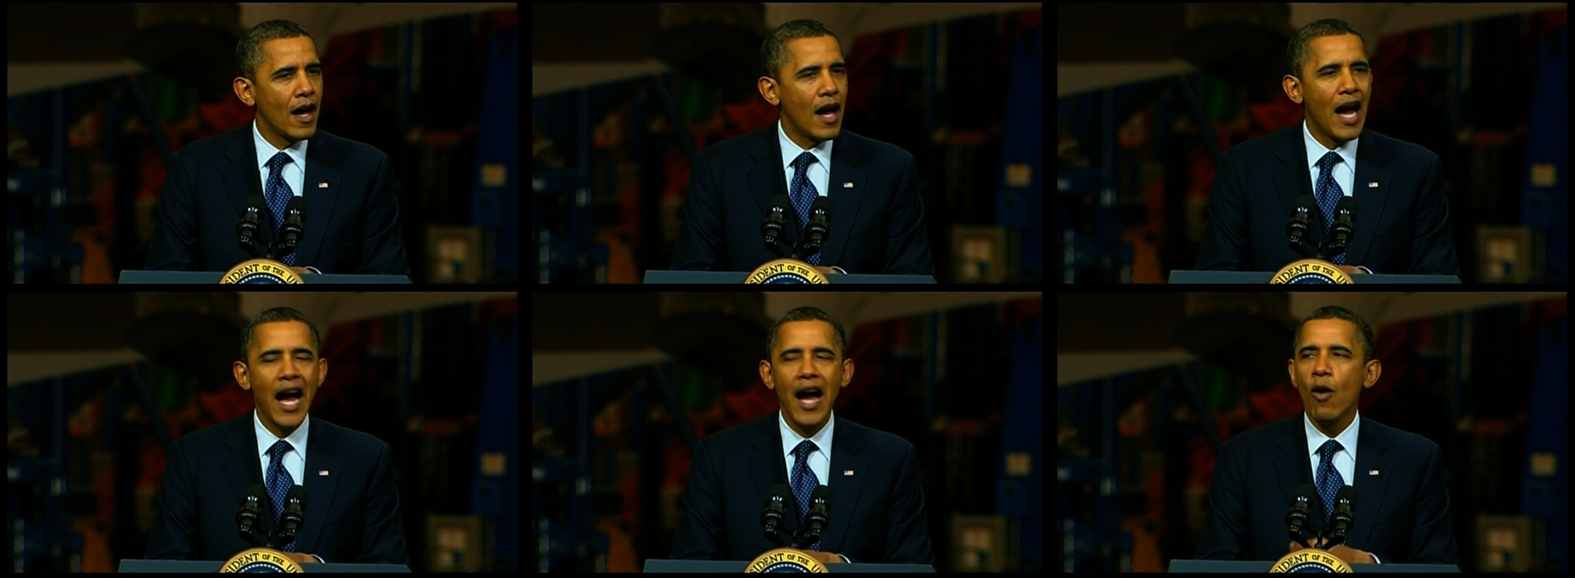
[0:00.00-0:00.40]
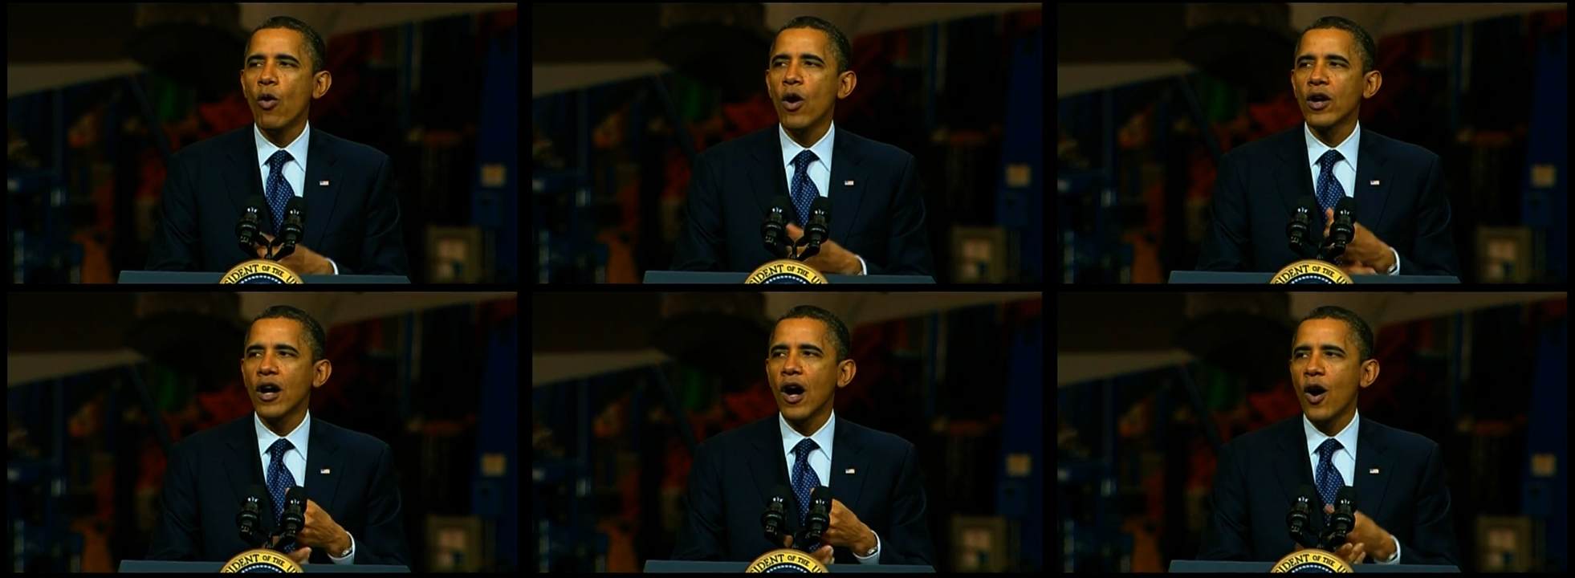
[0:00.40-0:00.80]
I
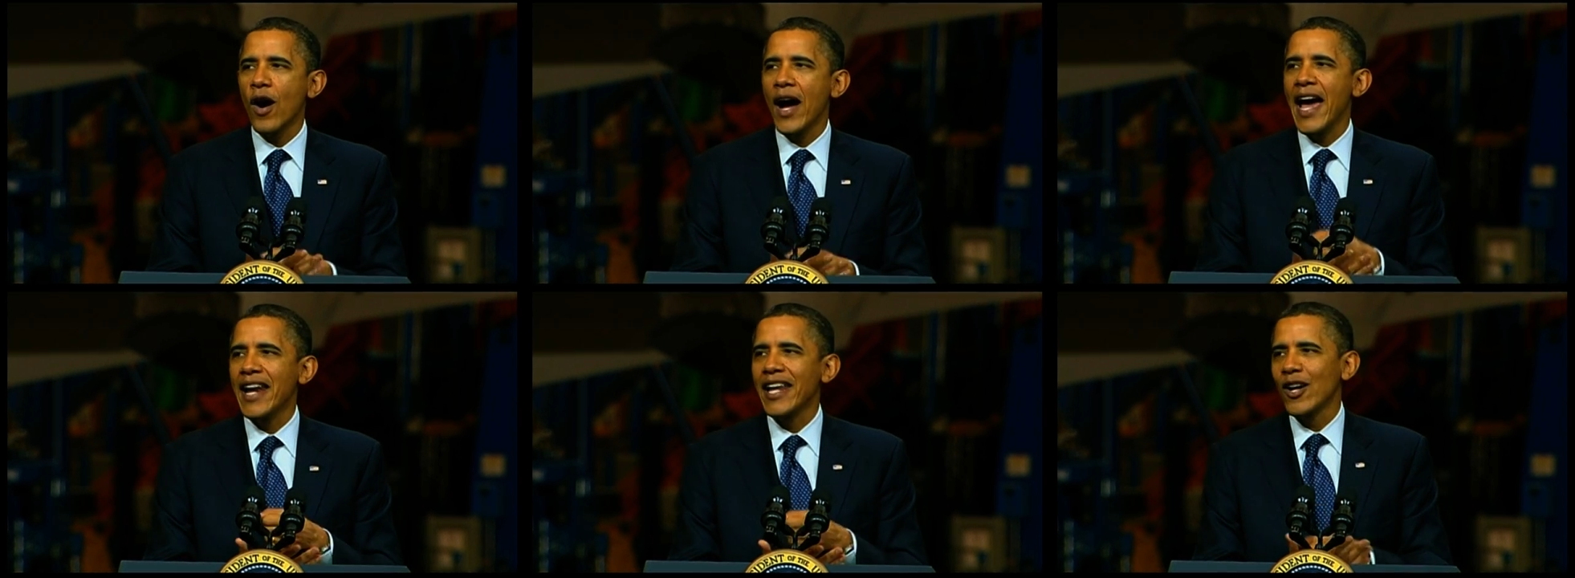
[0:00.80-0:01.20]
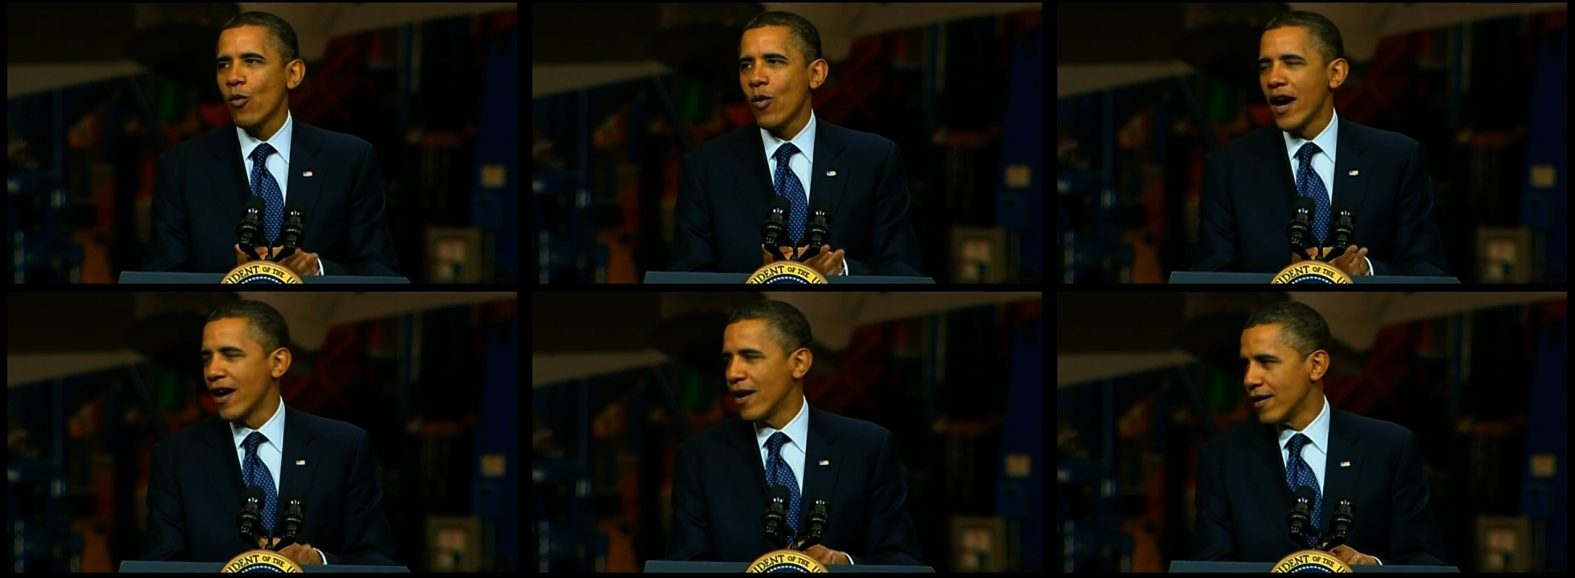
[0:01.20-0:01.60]
will go
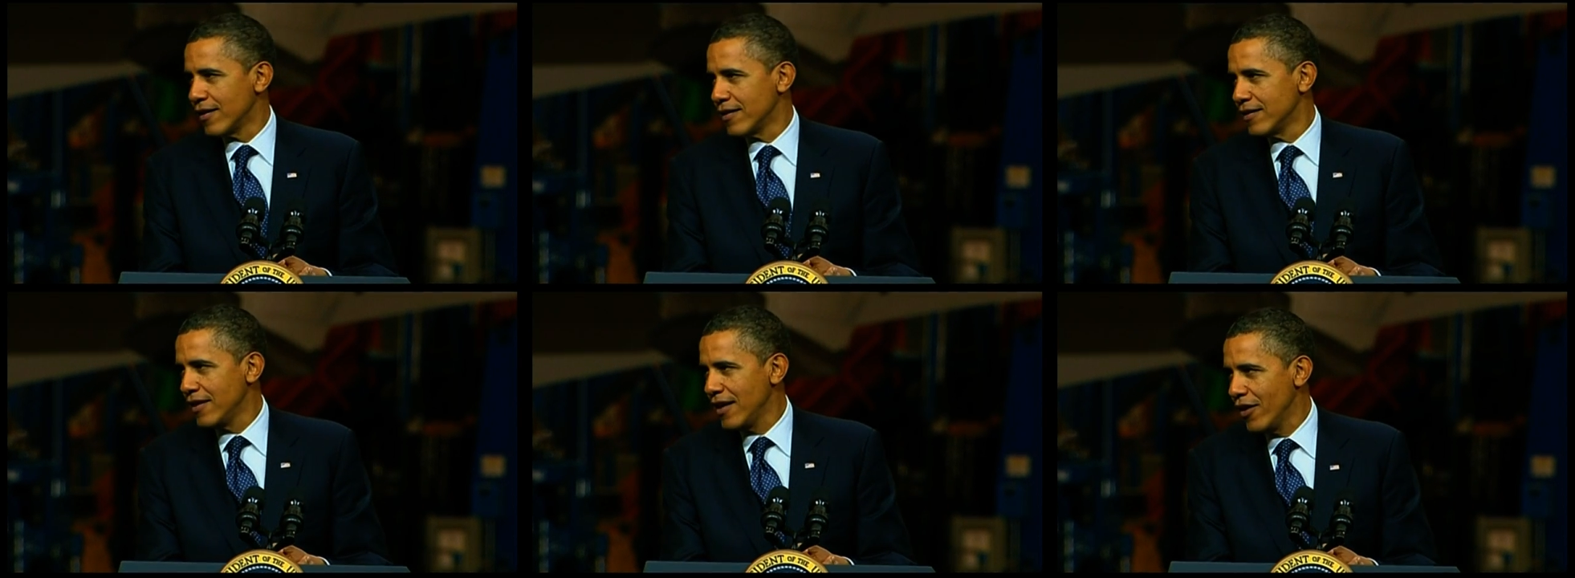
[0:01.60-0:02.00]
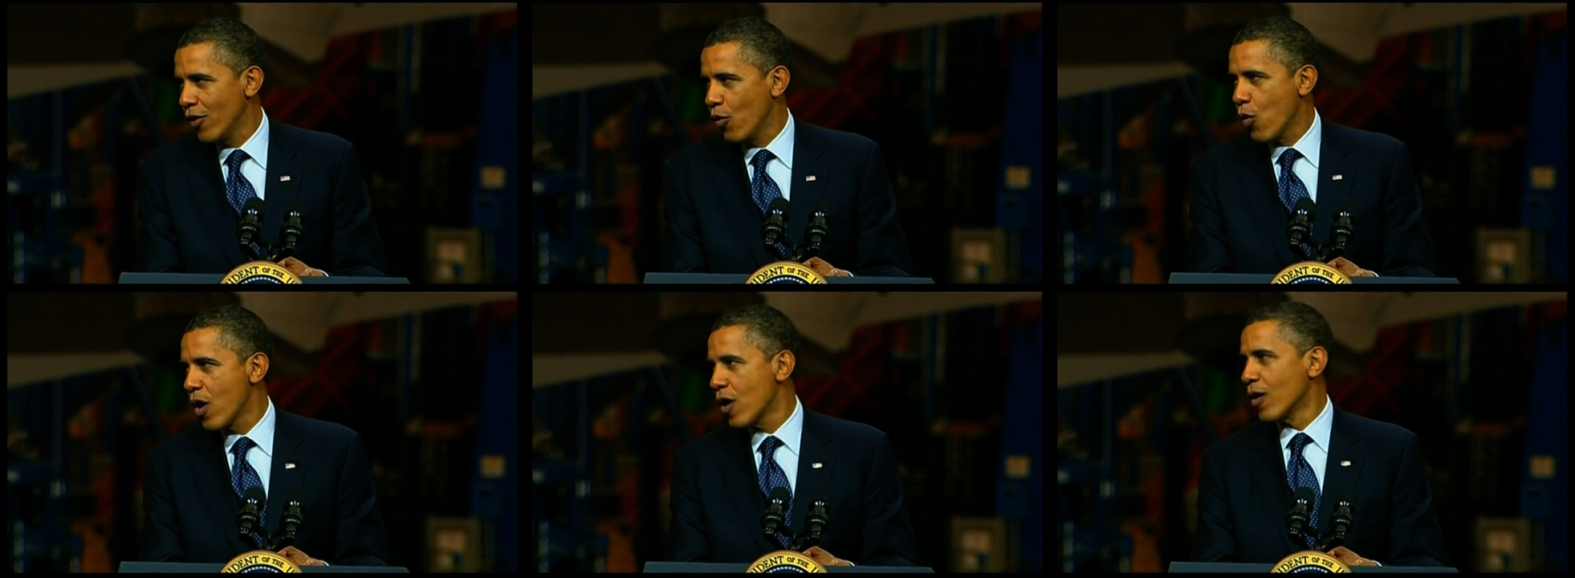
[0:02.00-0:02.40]
anywhere in the
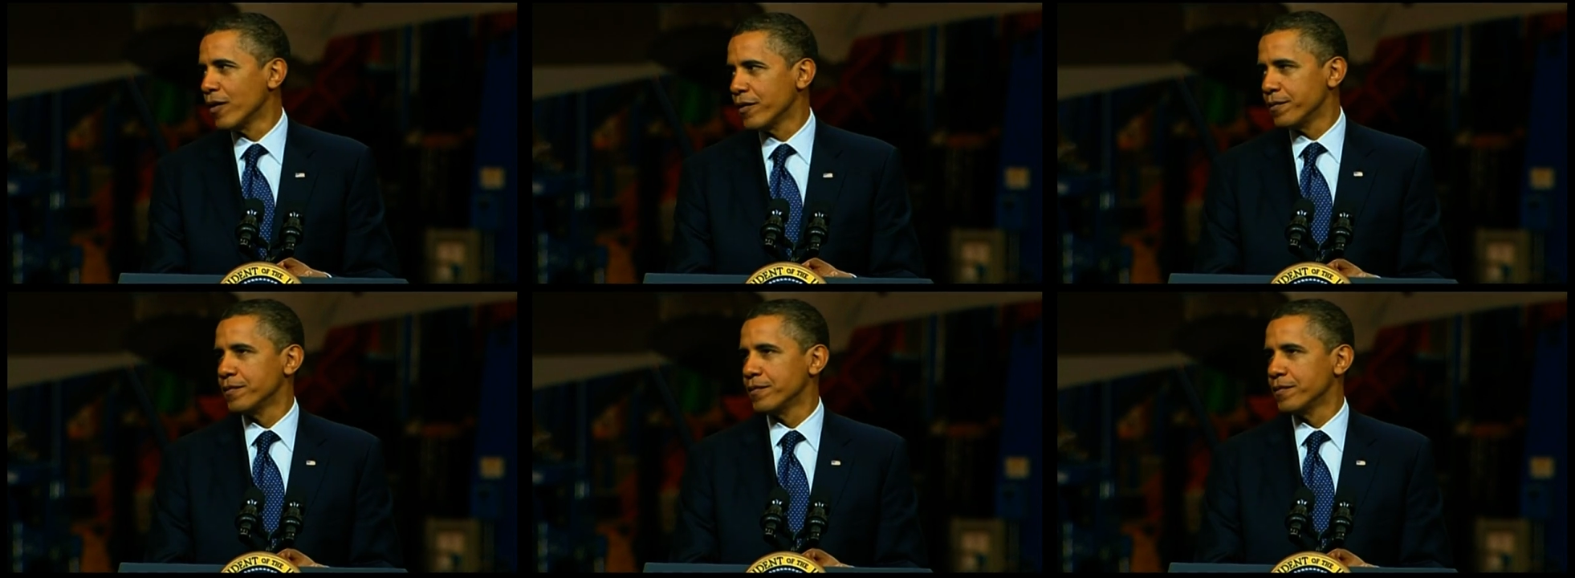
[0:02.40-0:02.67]
world